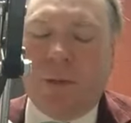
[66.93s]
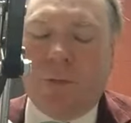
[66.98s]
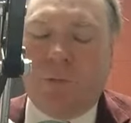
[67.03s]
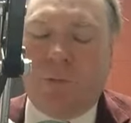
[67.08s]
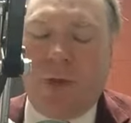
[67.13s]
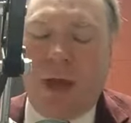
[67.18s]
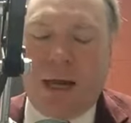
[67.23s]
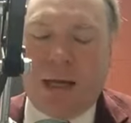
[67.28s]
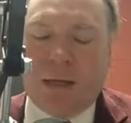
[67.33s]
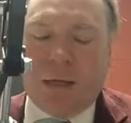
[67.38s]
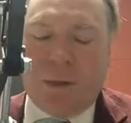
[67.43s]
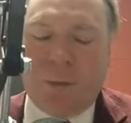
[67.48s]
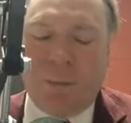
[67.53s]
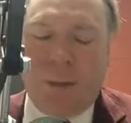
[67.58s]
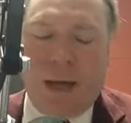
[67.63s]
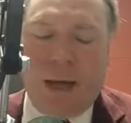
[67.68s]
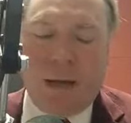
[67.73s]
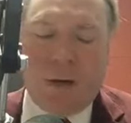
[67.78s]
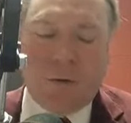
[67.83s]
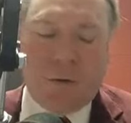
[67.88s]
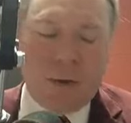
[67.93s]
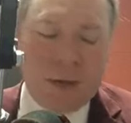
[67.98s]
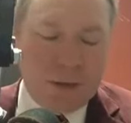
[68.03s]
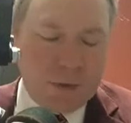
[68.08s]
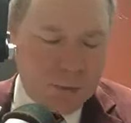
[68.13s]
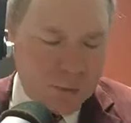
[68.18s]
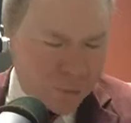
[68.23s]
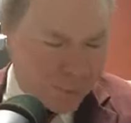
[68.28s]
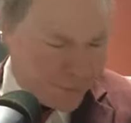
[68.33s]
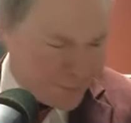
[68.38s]
fact of the matter
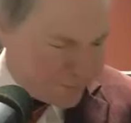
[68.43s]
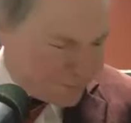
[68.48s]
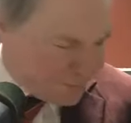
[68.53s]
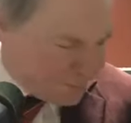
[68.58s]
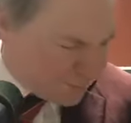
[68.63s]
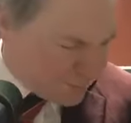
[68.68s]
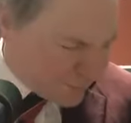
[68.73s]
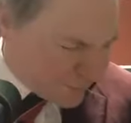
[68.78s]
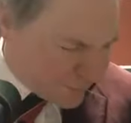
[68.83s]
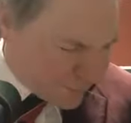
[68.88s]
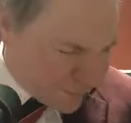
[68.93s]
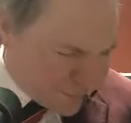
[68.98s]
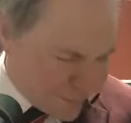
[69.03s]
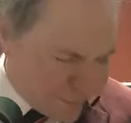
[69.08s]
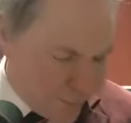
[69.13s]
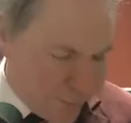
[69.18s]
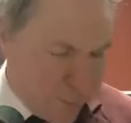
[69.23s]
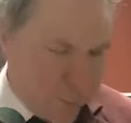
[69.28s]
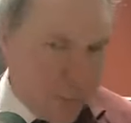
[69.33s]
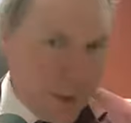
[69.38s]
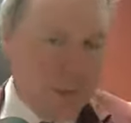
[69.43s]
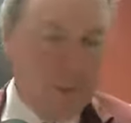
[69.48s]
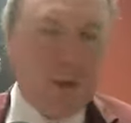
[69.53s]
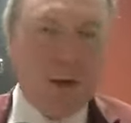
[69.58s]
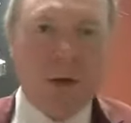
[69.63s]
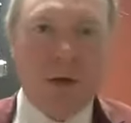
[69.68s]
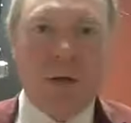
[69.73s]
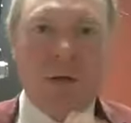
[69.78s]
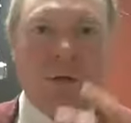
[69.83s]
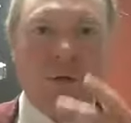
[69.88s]
is,
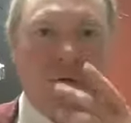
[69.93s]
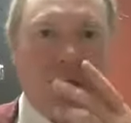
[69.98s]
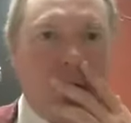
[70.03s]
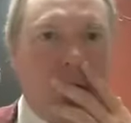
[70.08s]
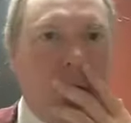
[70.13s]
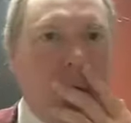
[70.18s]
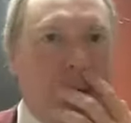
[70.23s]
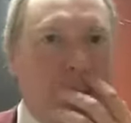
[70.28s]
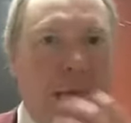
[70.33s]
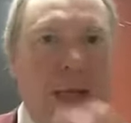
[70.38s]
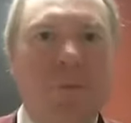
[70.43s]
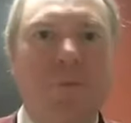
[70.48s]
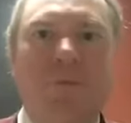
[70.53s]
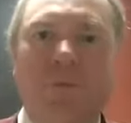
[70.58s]
they're concerned. They